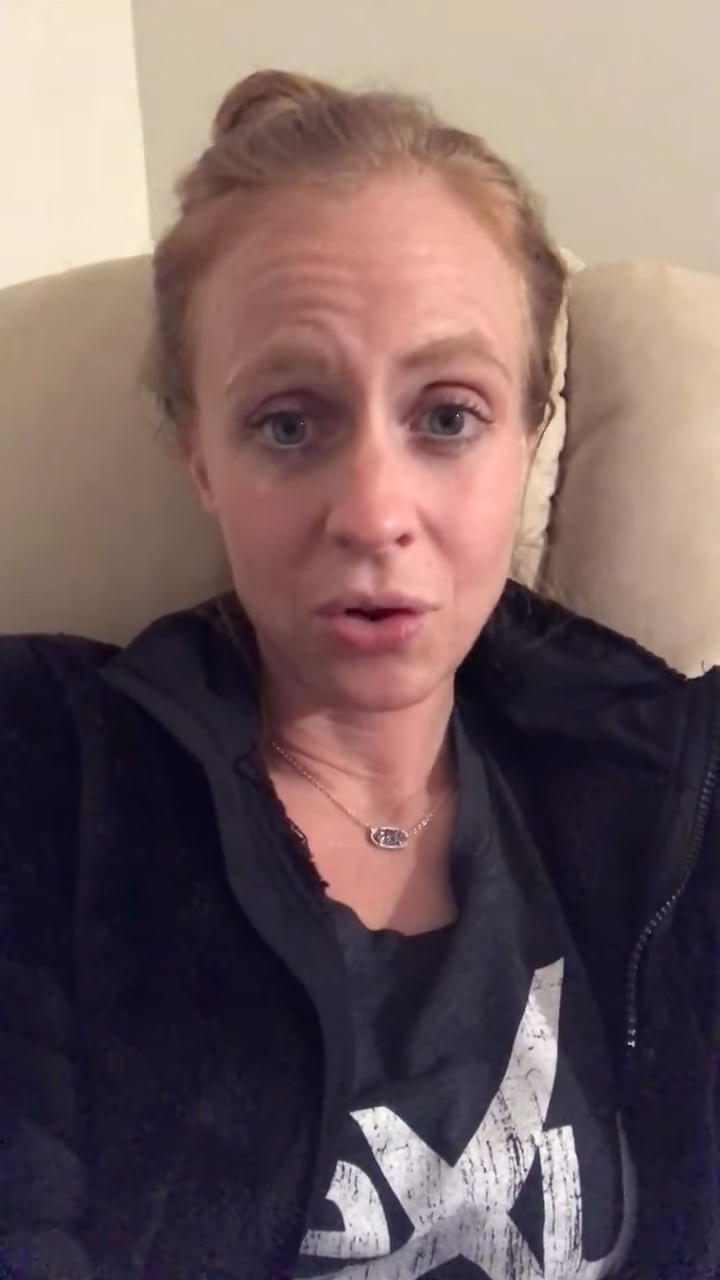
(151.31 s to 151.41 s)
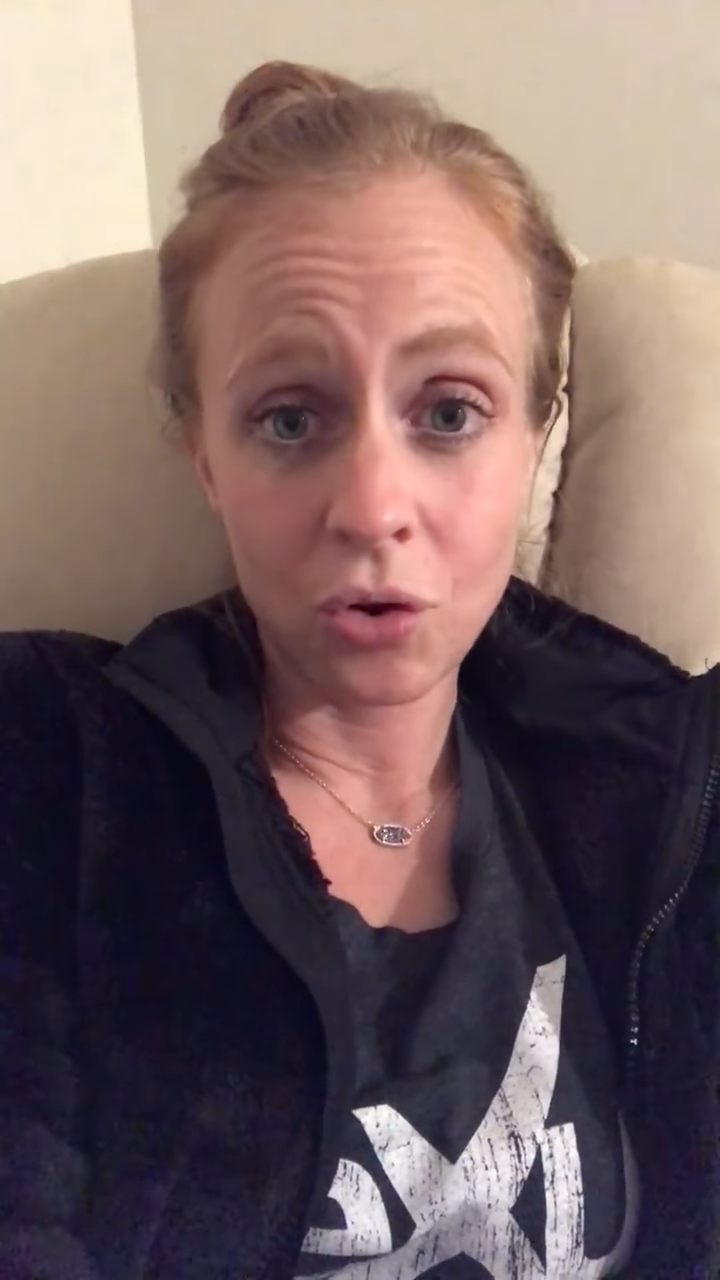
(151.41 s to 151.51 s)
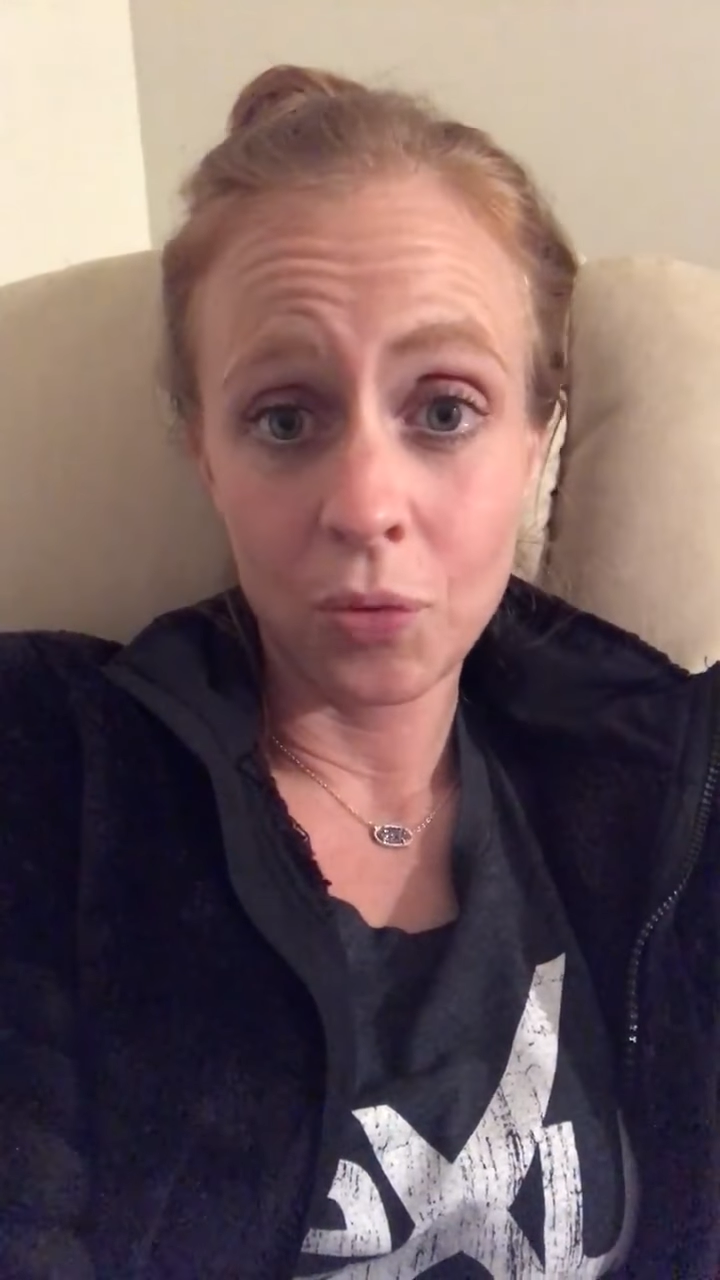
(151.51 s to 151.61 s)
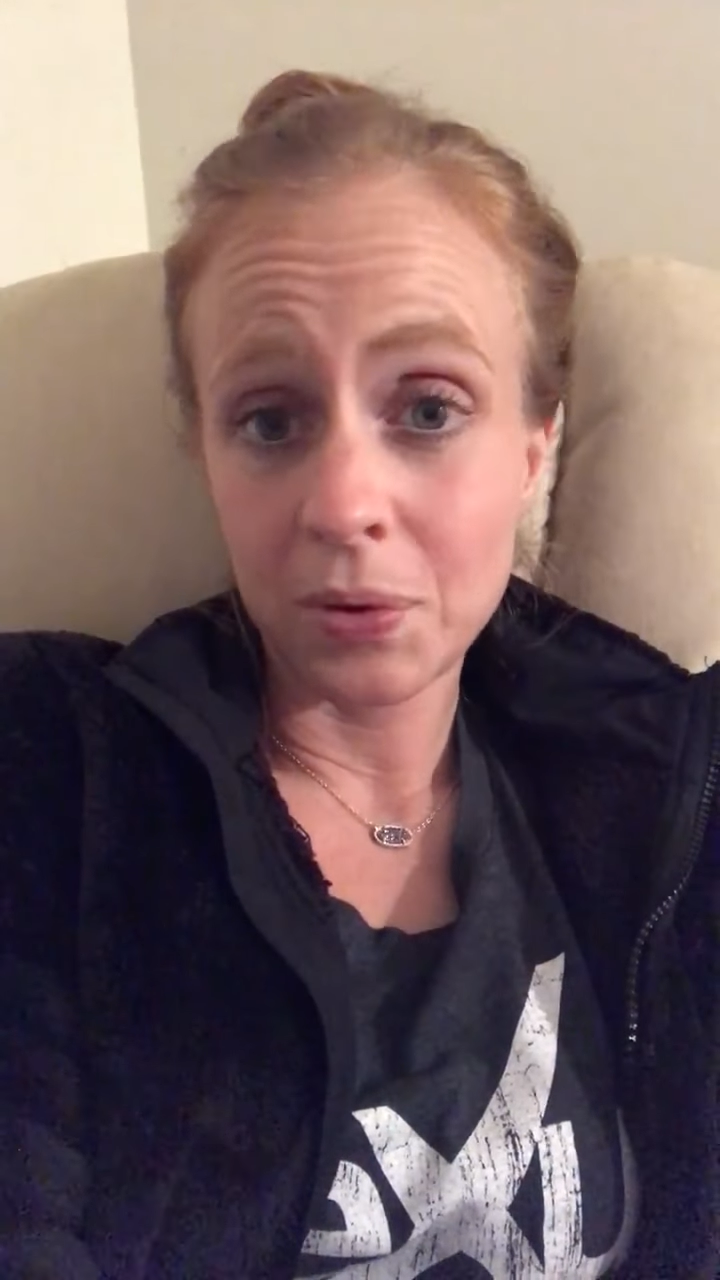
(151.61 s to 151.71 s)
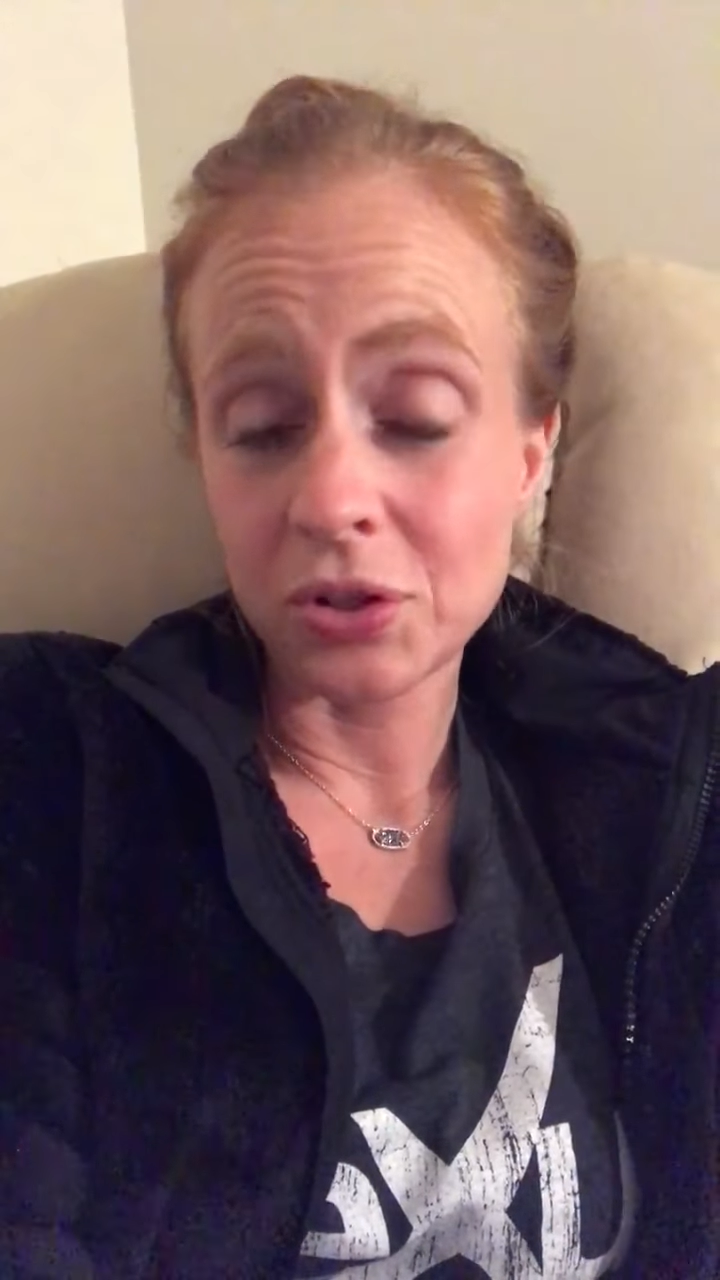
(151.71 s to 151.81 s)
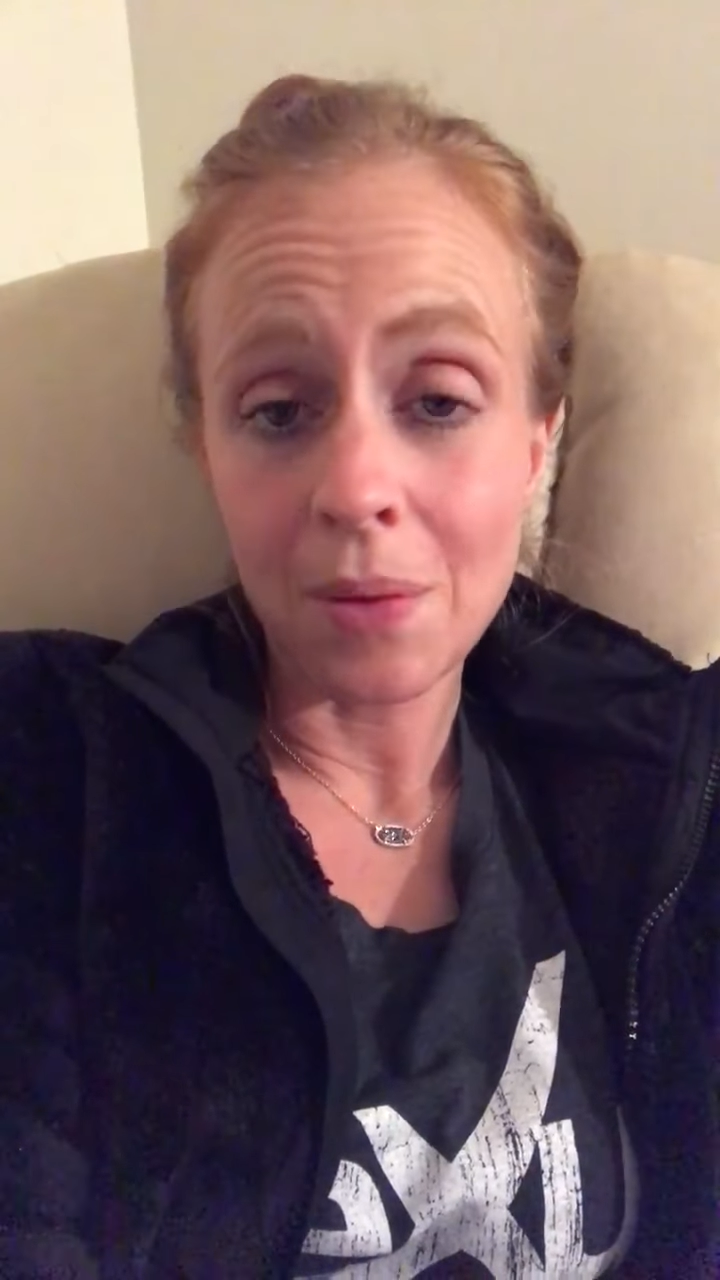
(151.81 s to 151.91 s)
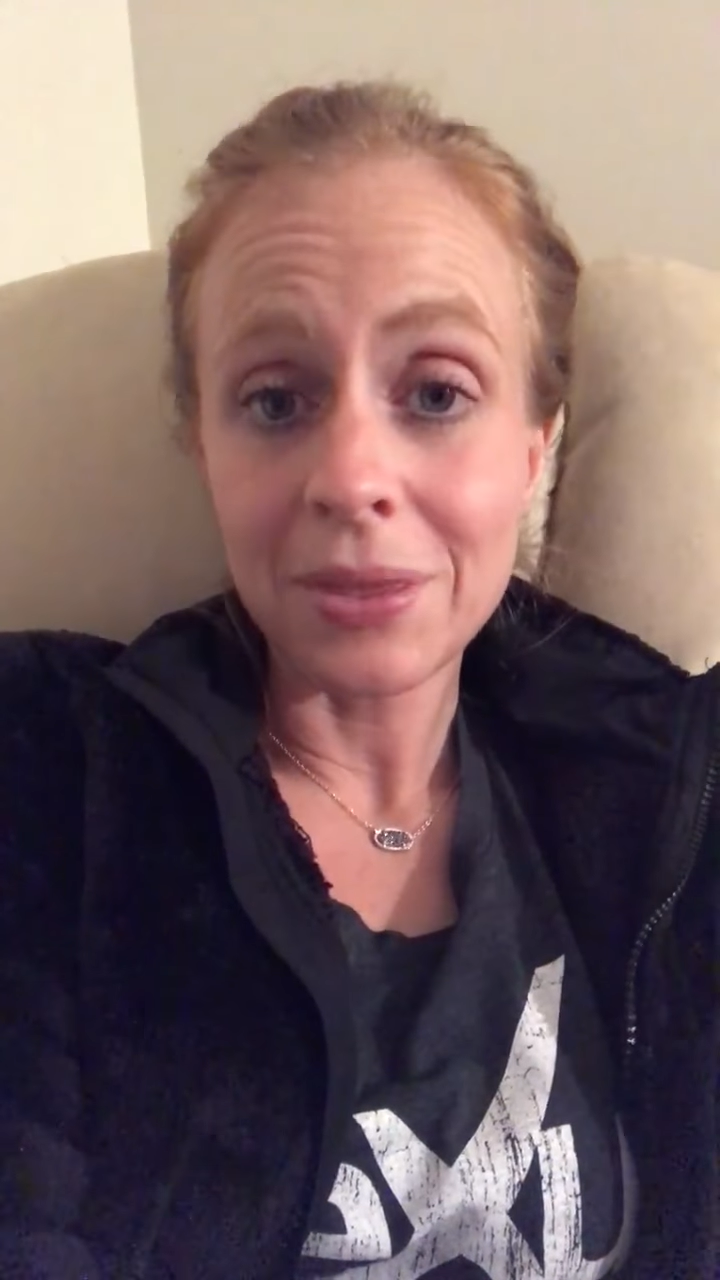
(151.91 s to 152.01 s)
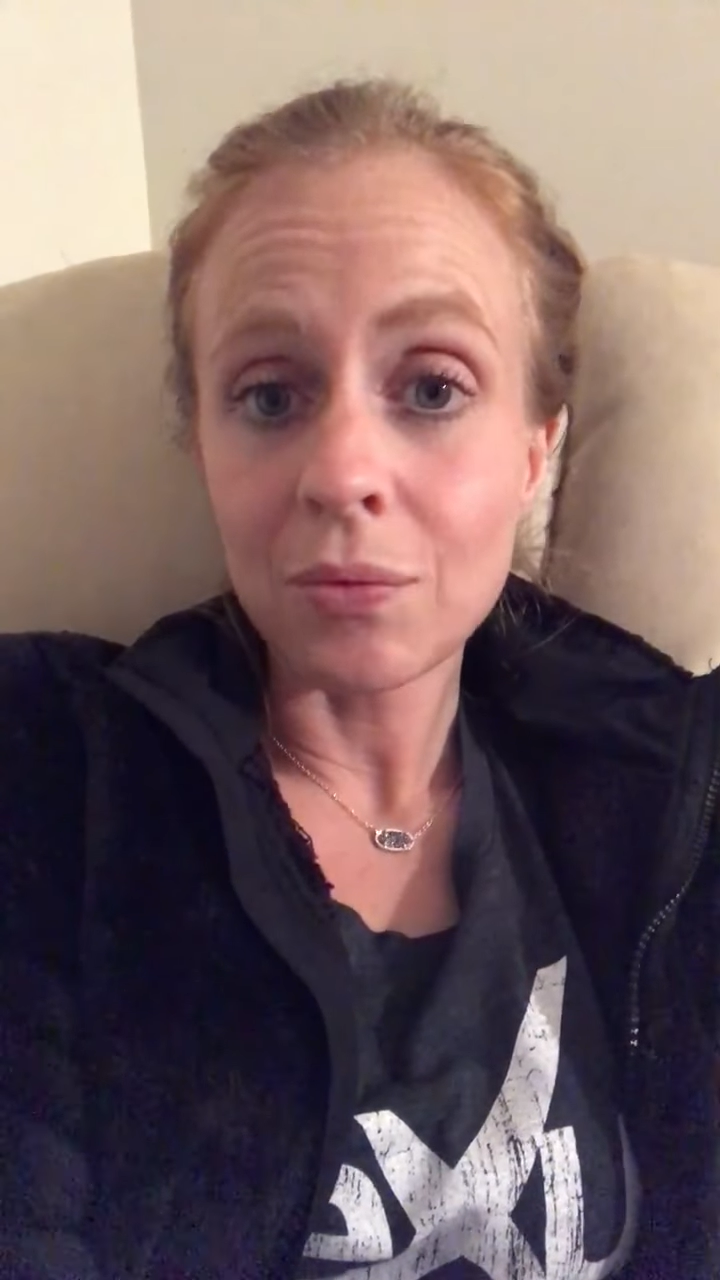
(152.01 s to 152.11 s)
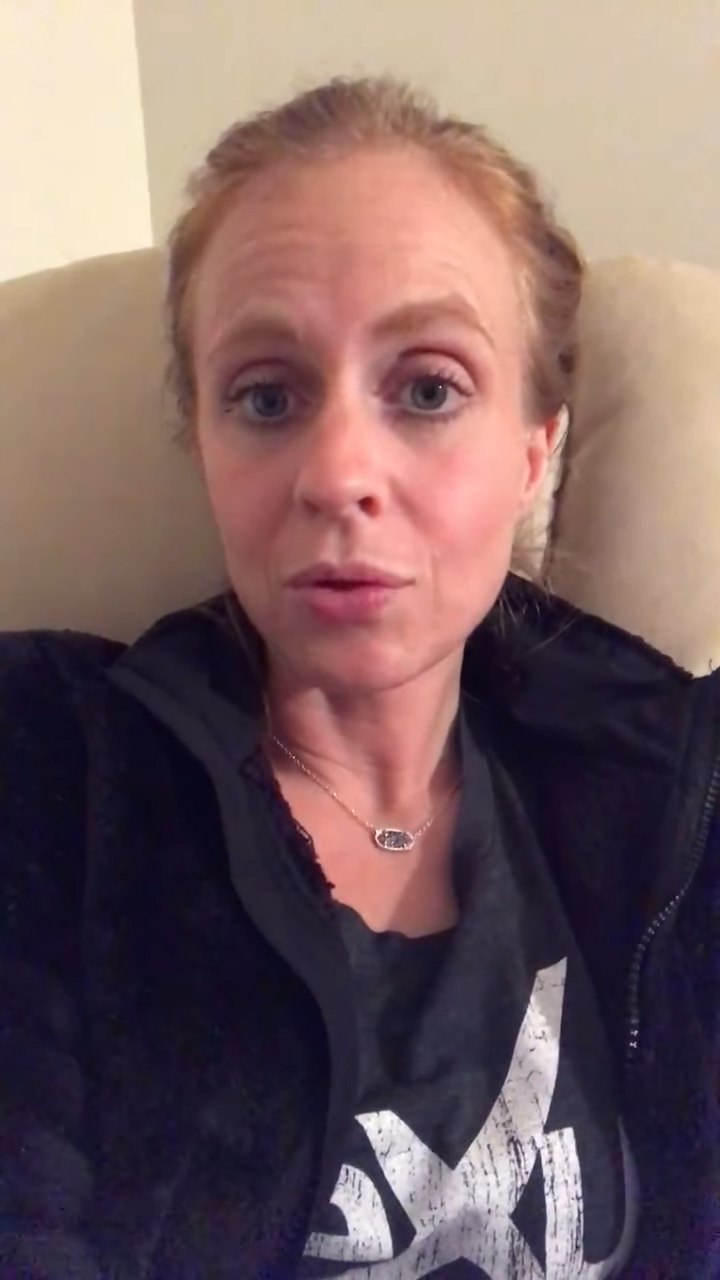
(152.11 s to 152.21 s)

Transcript: group or something